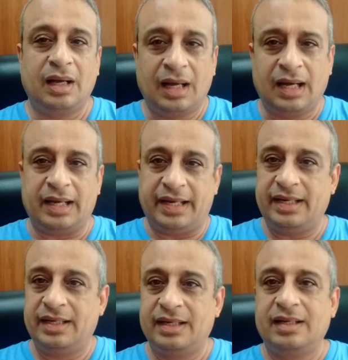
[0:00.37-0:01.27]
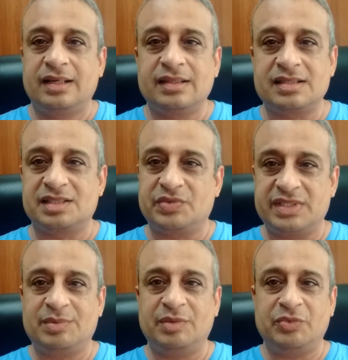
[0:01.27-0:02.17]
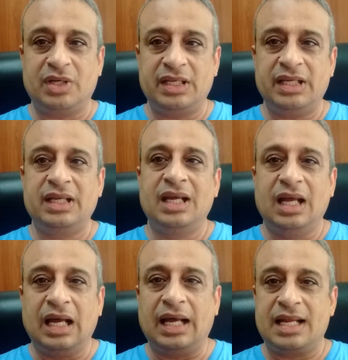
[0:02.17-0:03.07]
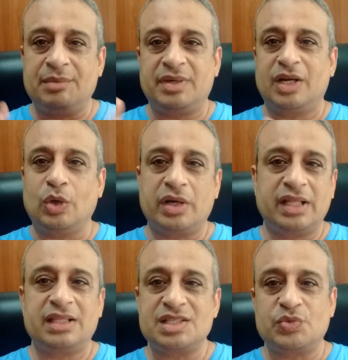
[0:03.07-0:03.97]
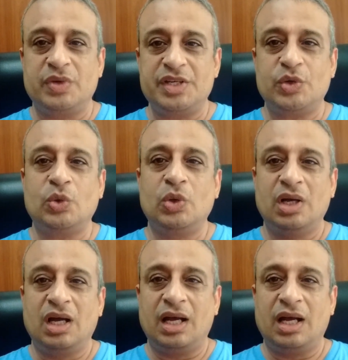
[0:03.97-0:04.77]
Hi, this is Vijay Bambwani and I'm recording this video